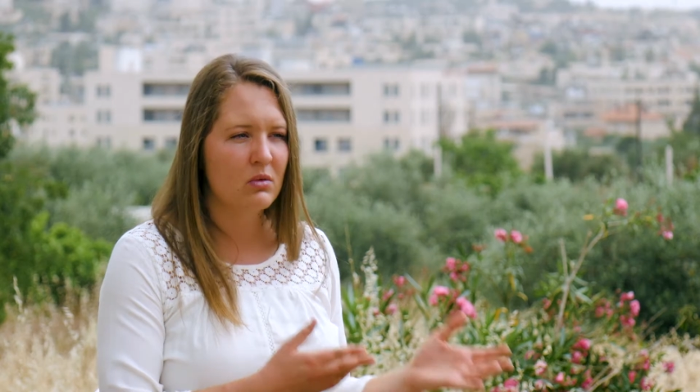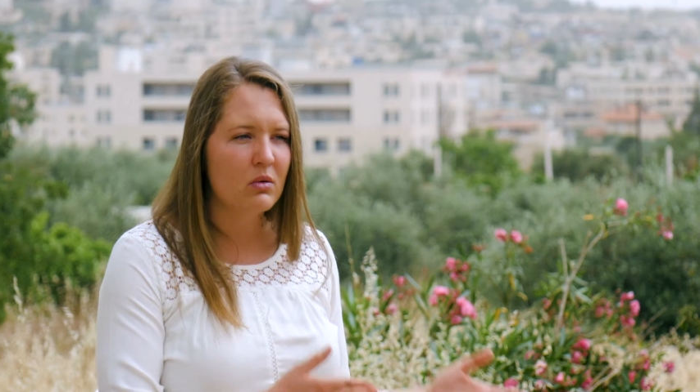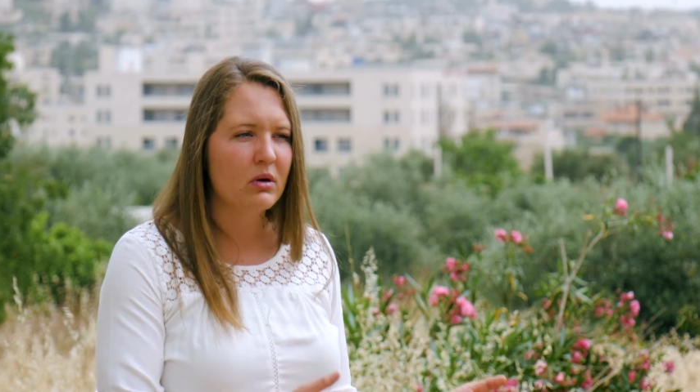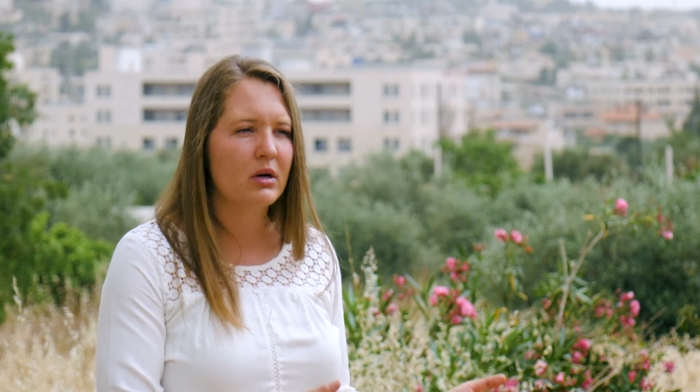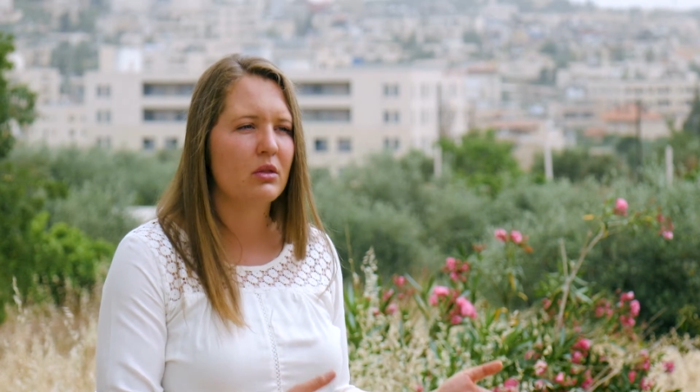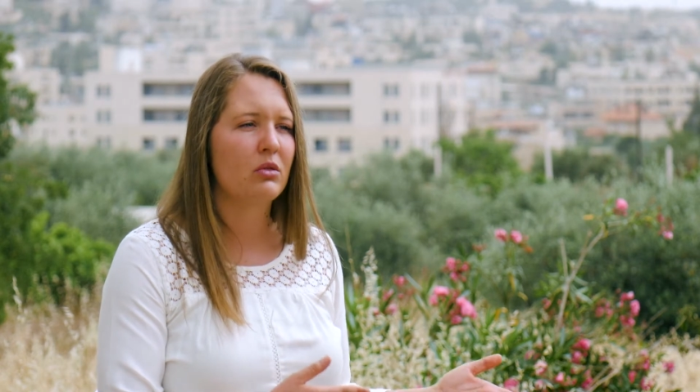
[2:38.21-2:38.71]

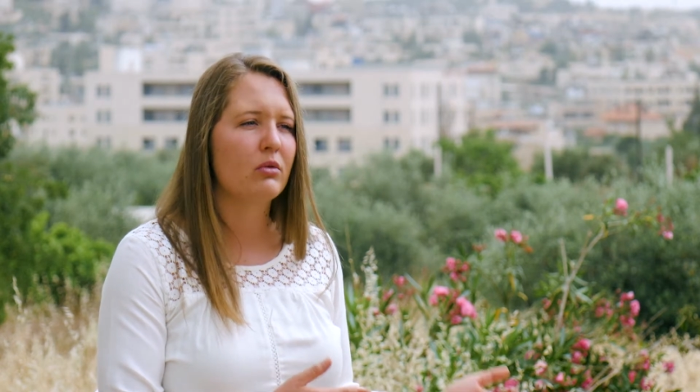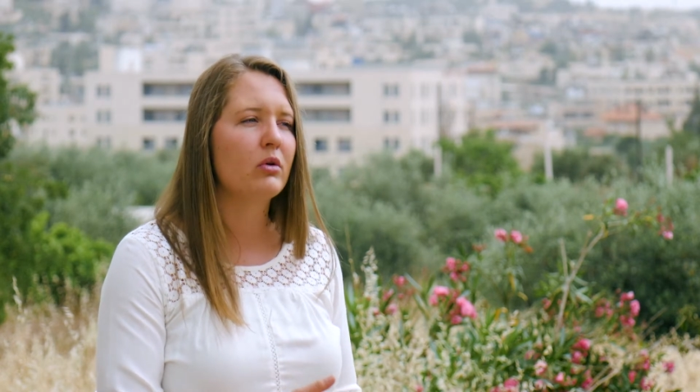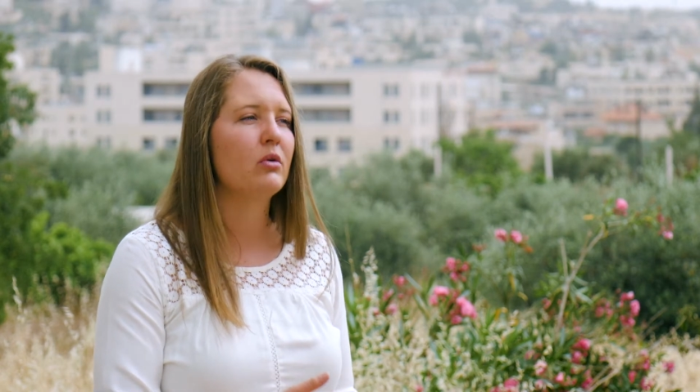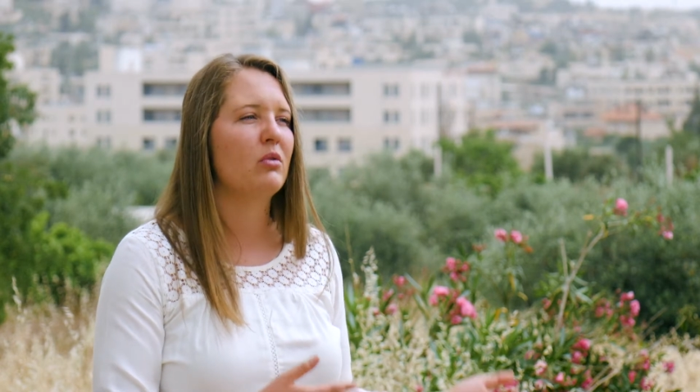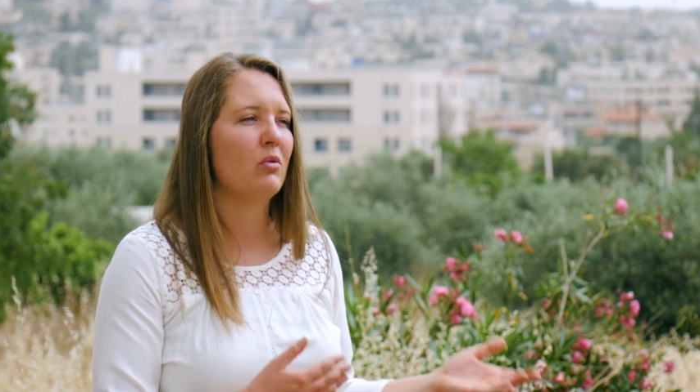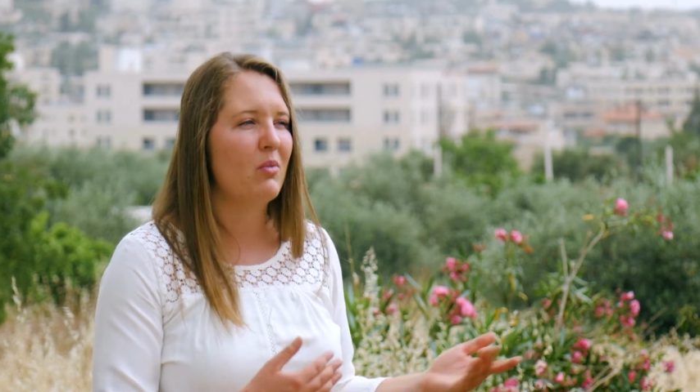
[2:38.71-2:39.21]
Lord
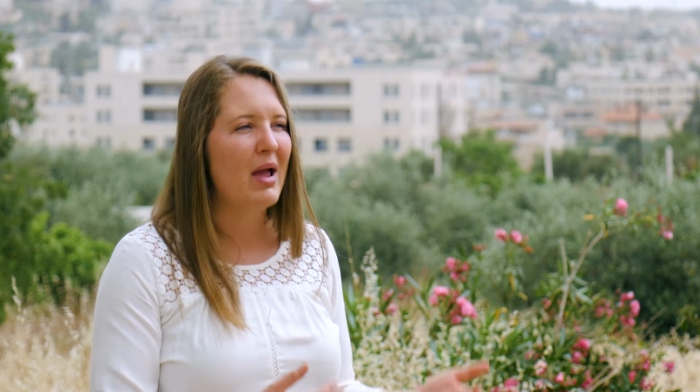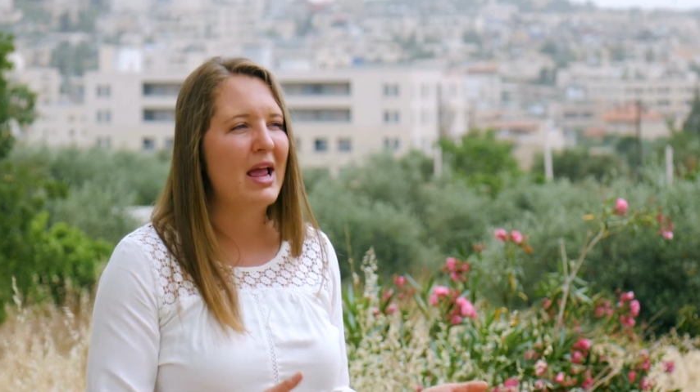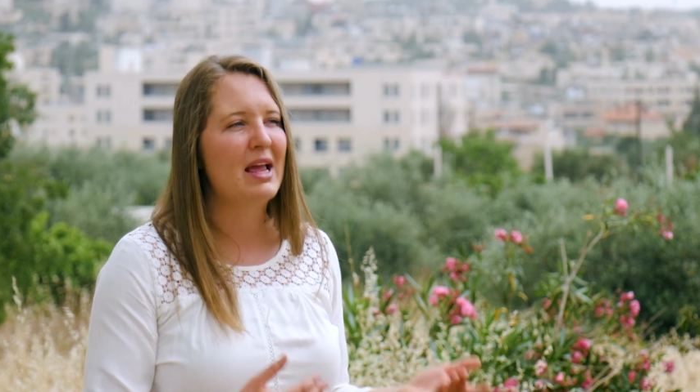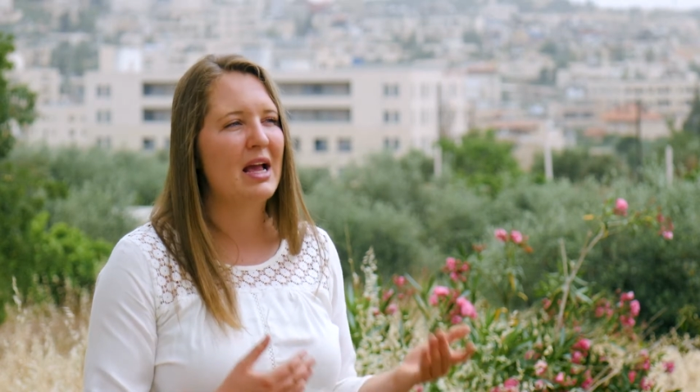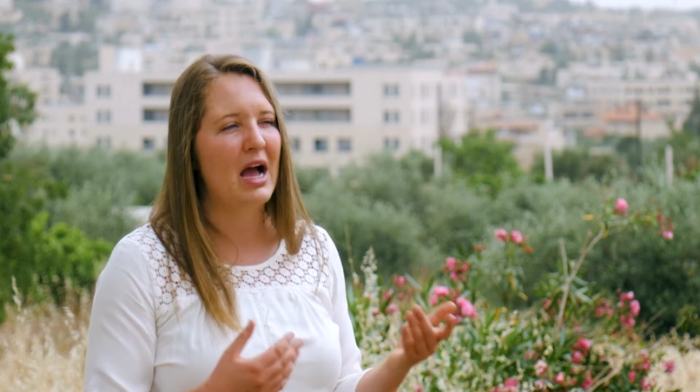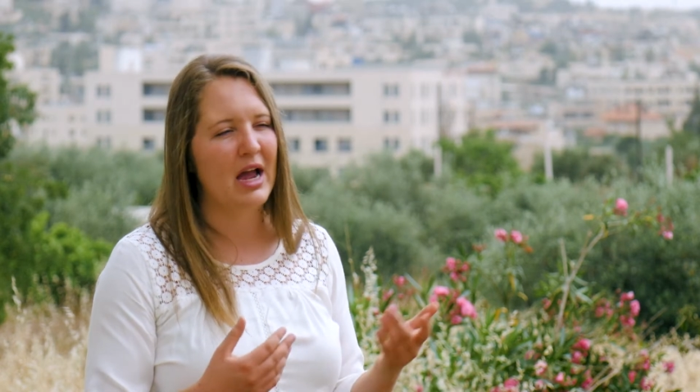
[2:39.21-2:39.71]
through the
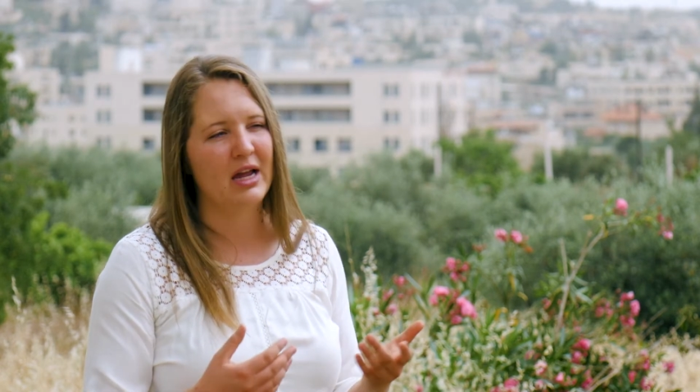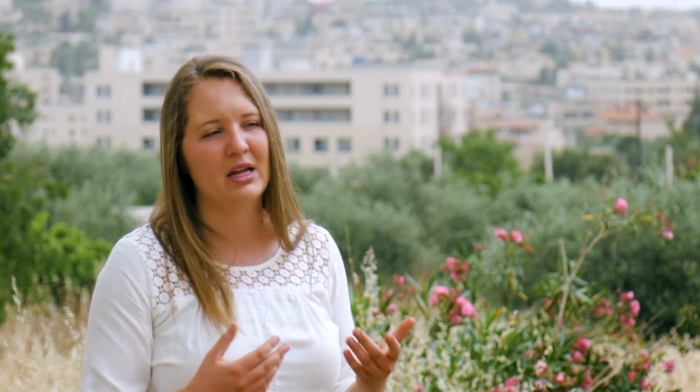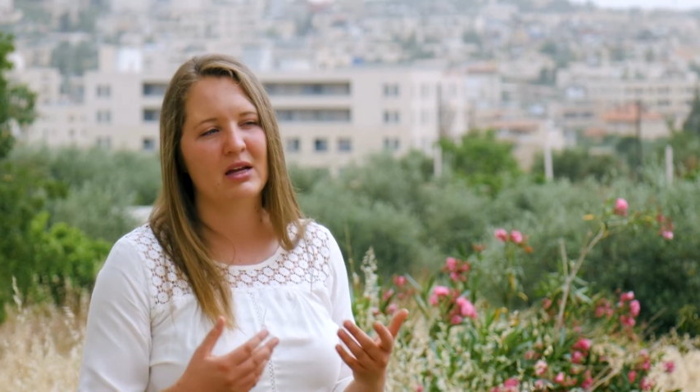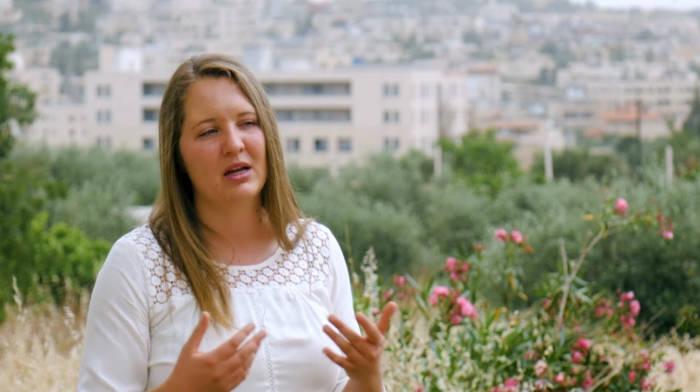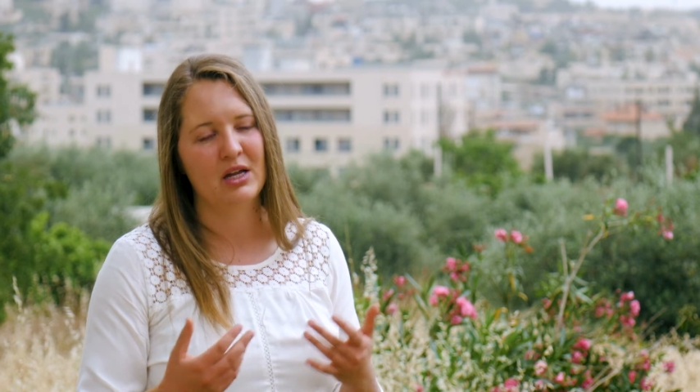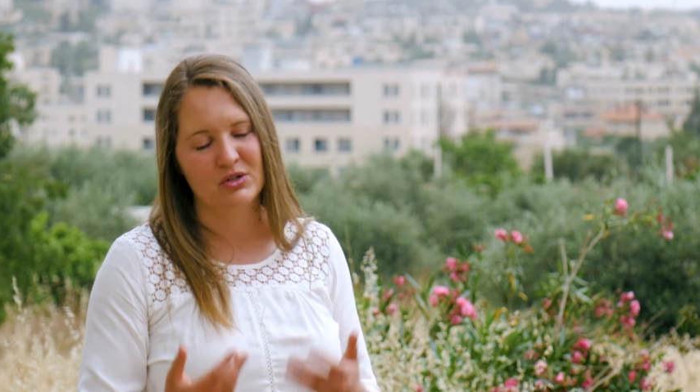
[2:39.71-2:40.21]
way I
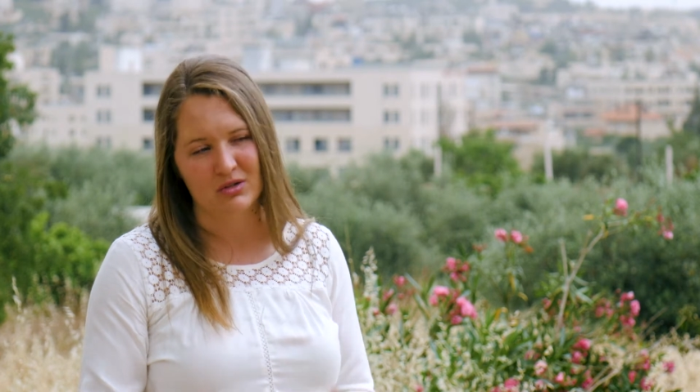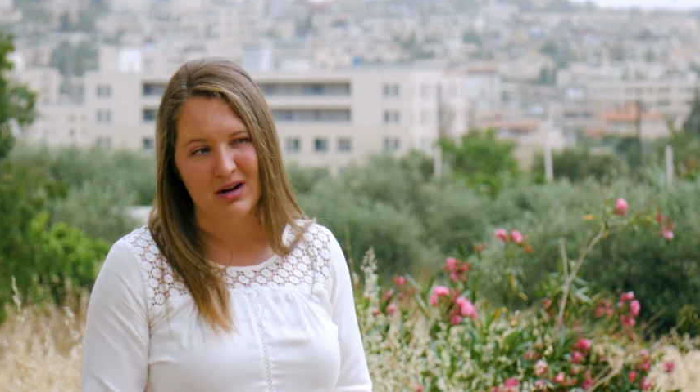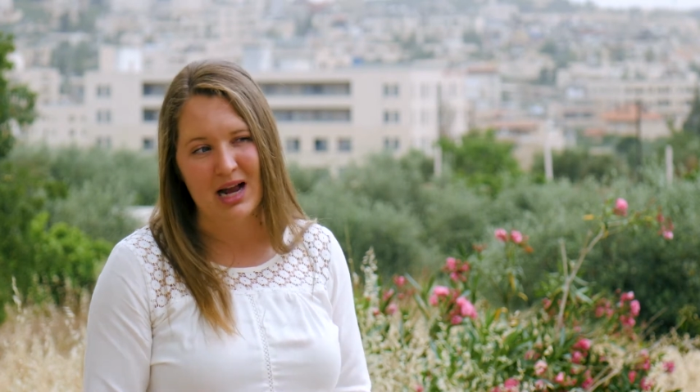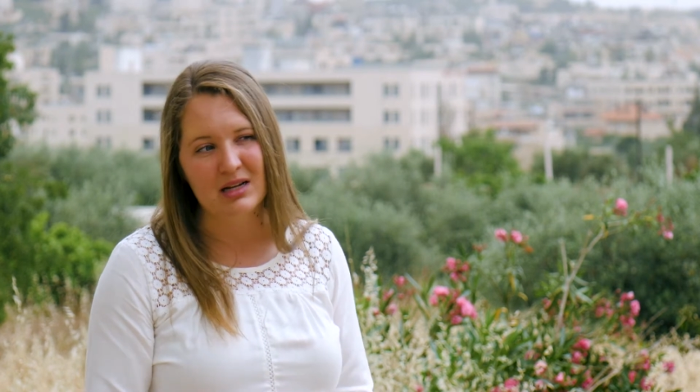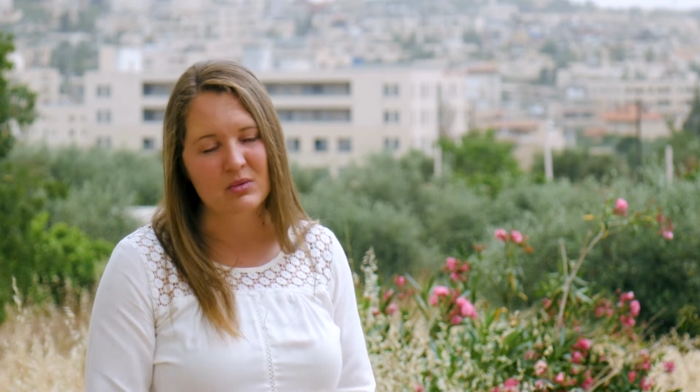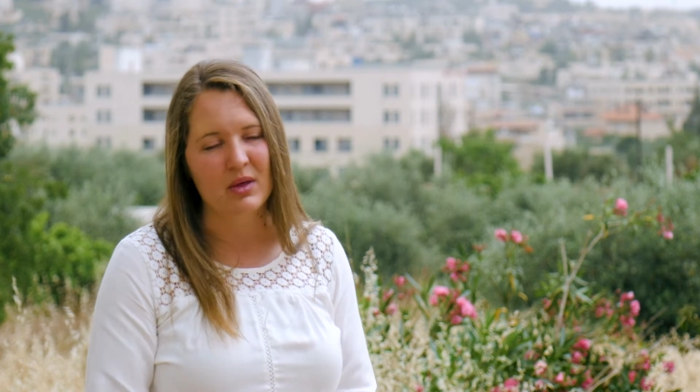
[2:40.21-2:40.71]

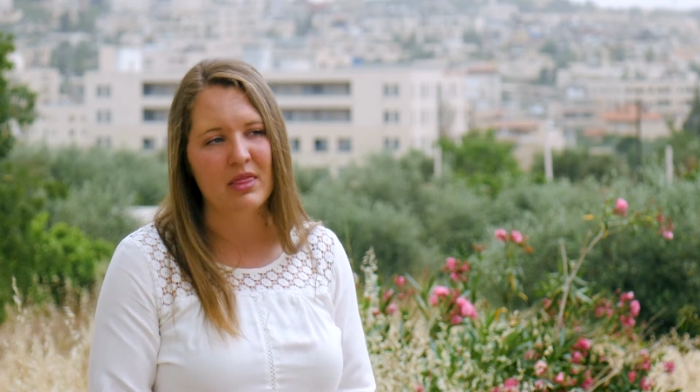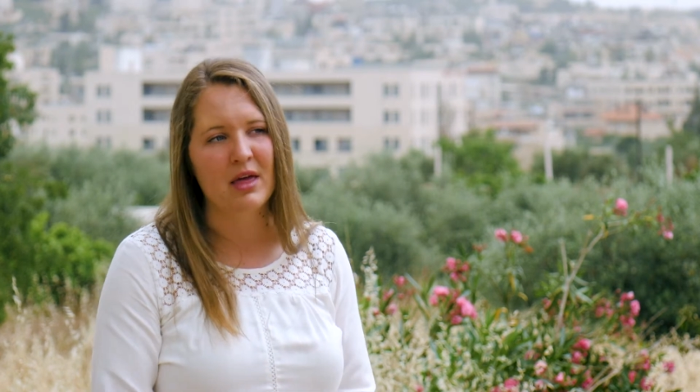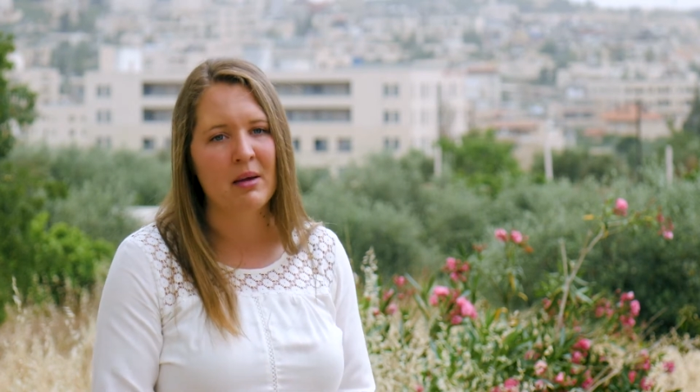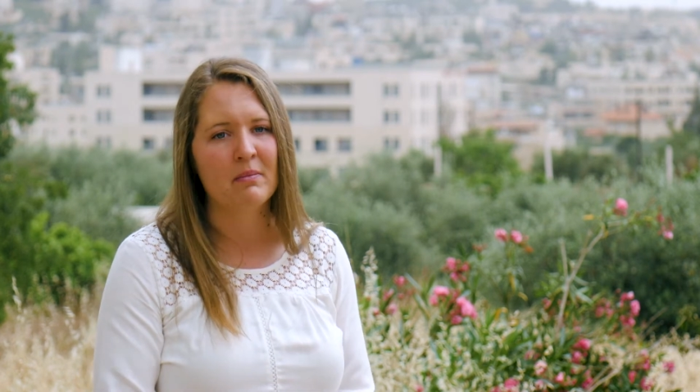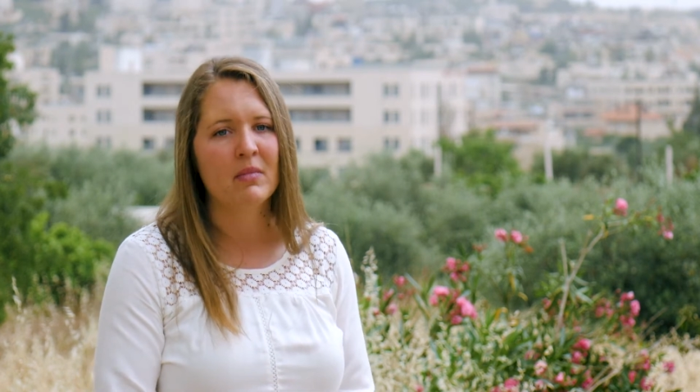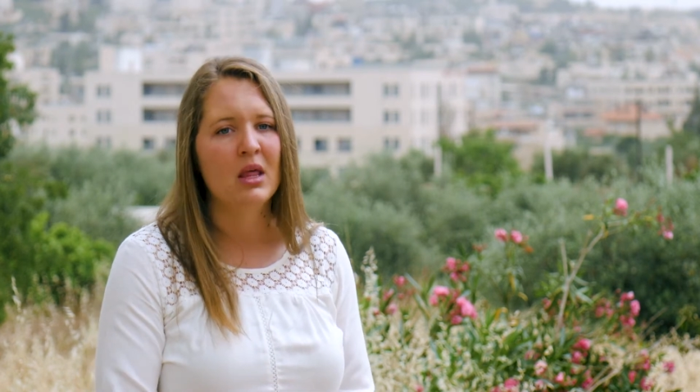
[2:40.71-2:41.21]
interact with them.